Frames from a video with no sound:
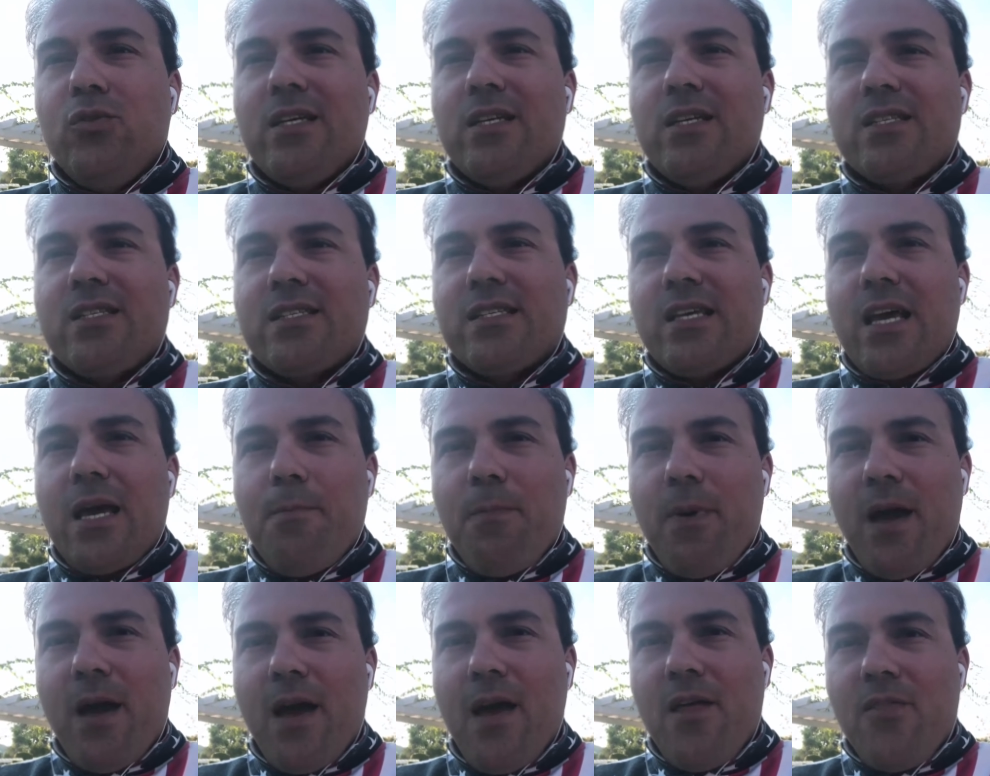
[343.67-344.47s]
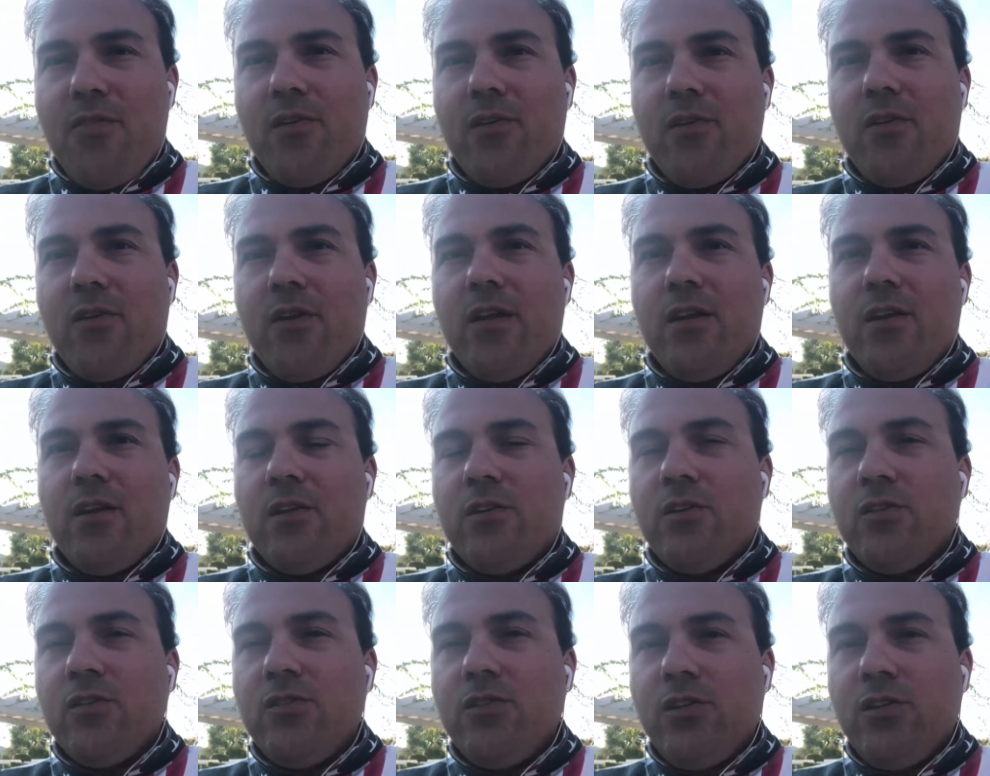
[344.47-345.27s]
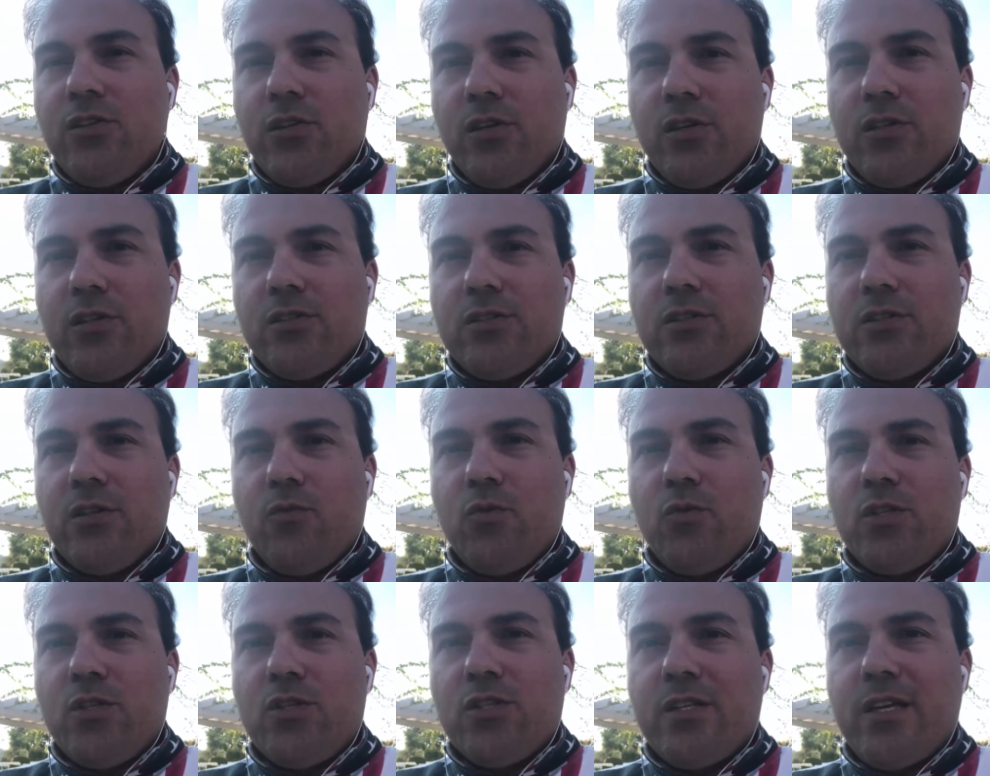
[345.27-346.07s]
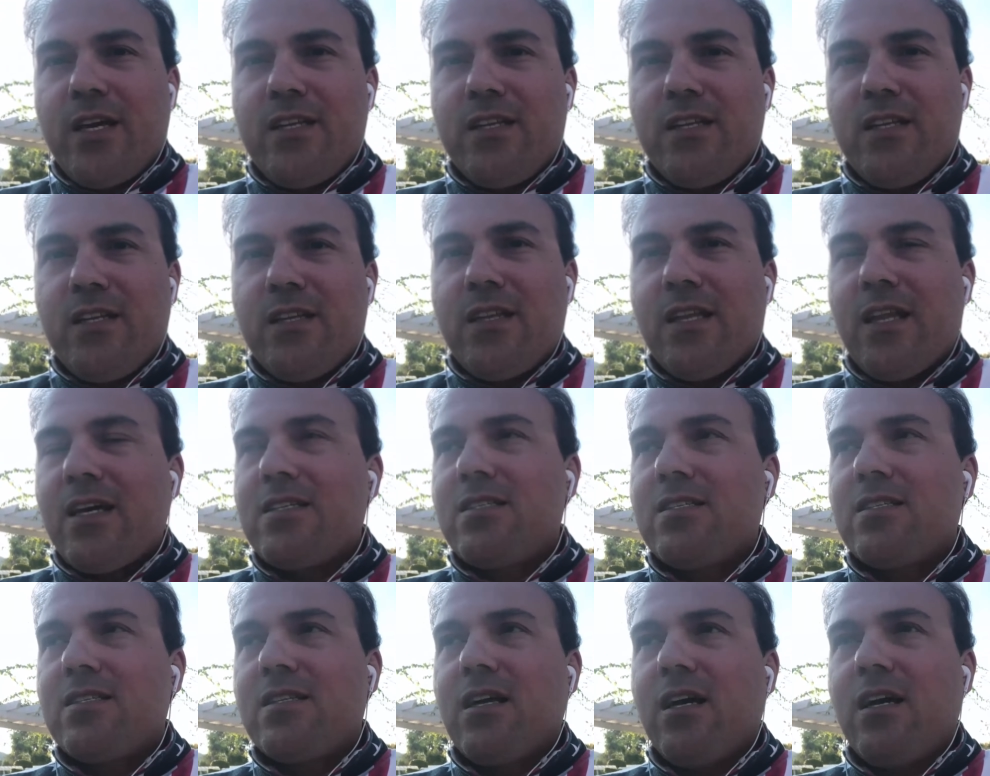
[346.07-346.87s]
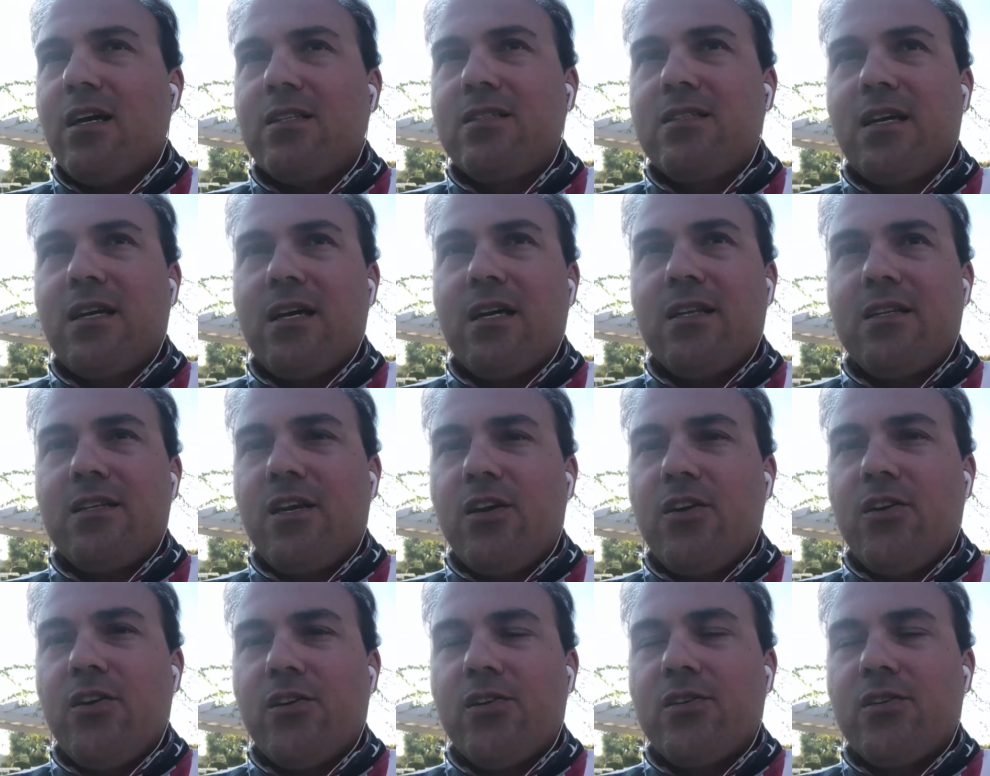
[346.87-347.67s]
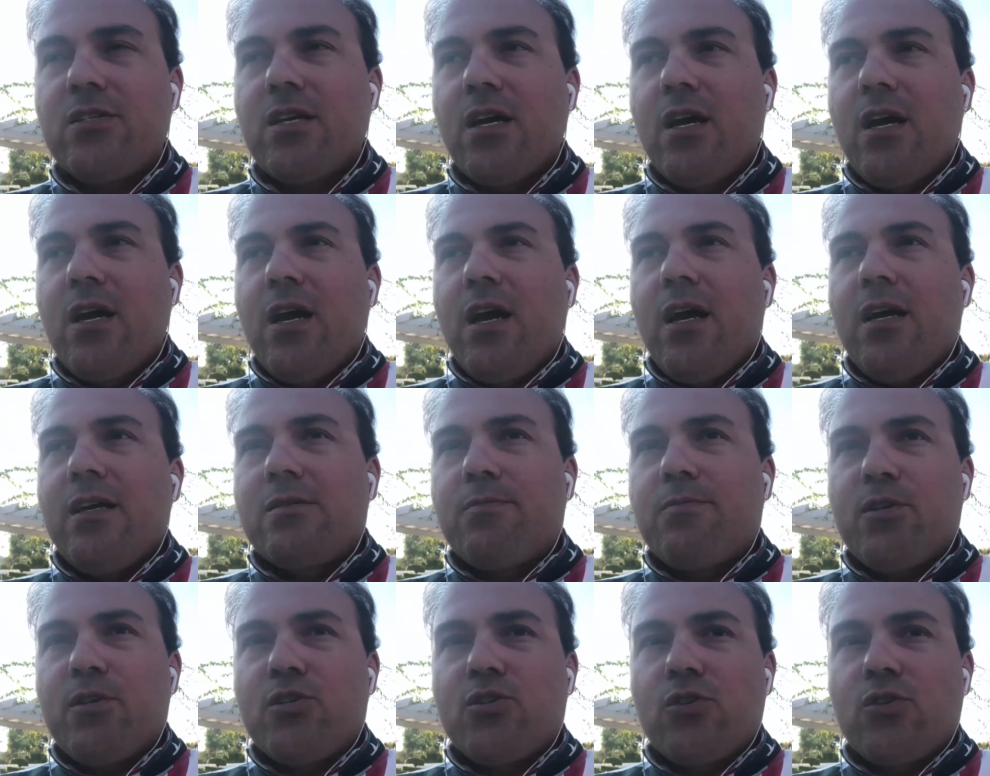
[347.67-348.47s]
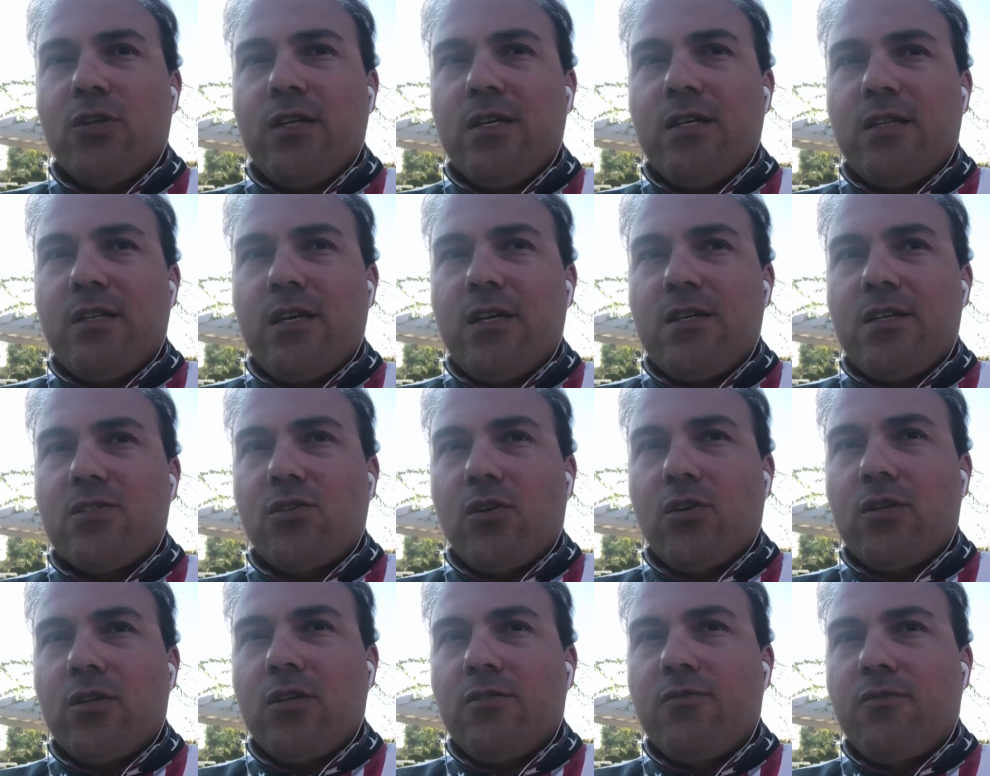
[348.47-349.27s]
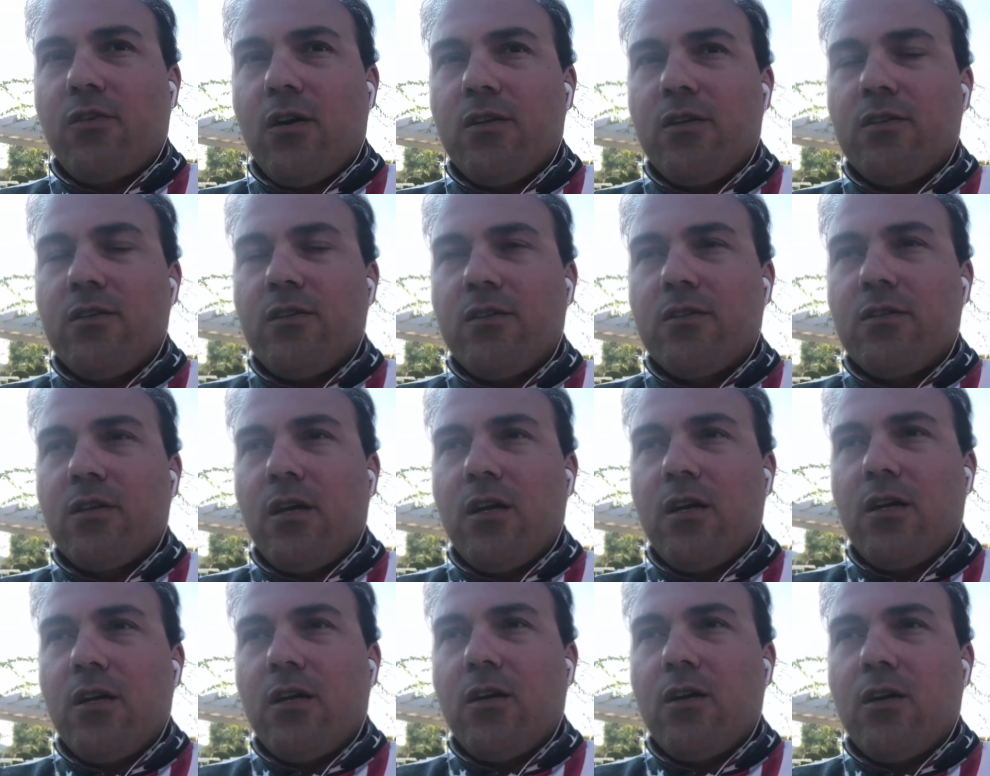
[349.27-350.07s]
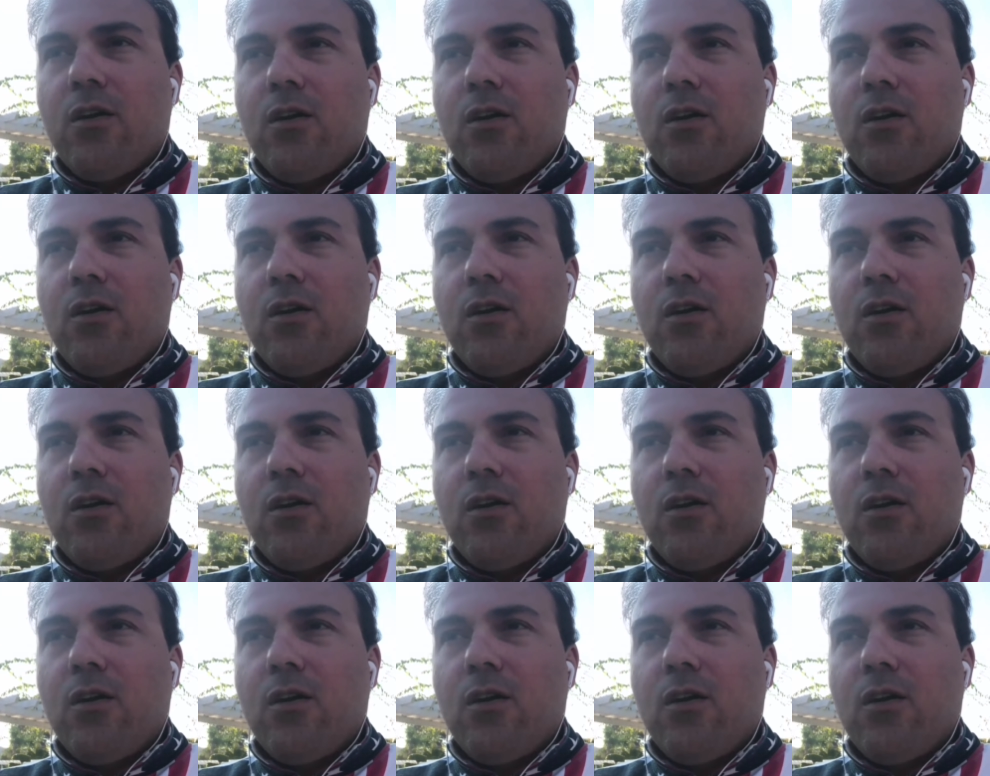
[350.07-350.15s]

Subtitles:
do the same pattern in another country, which they did last 10 years, especially they started under